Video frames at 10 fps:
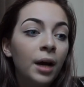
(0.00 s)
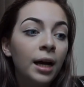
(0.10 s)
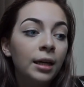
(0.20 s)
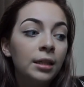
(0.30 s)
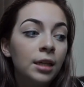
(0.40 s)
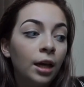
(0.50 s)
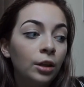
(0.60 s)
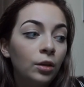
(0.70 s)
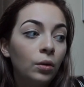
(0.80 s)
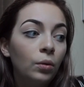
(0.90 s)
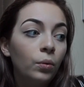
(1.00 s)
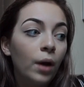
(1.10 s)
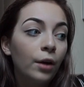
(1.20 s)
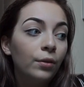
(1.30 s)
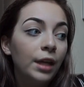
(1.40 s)
but I can tell you
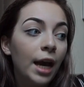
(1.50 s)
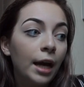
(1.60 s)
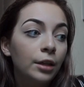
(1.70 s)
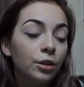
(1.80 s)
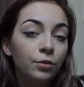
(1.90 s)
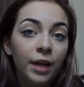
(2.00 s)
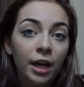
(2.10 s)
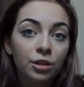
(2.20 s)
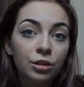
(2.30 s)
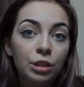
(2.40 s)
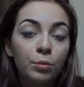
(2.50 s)
I only had good reactions.